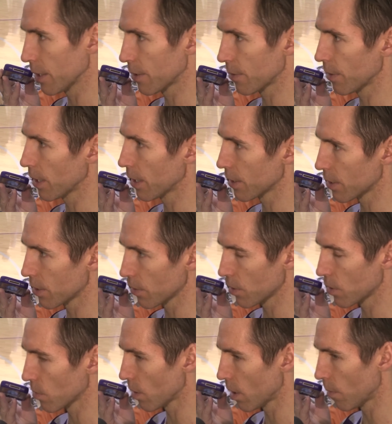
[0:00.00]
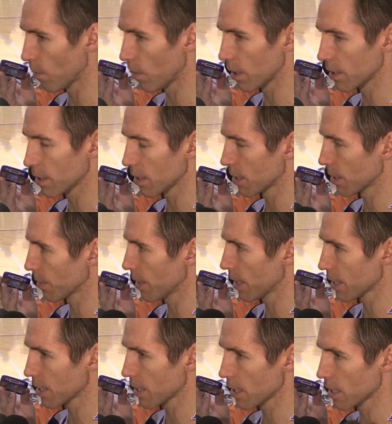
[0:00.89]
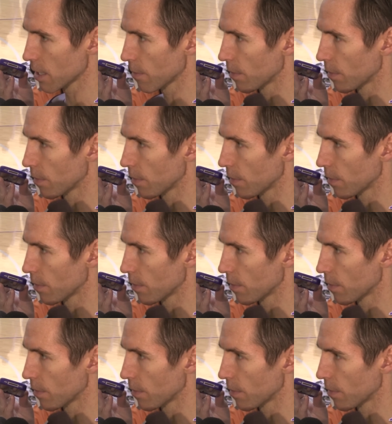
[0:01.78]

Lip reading: 3-on-2, 2-on-1 situations,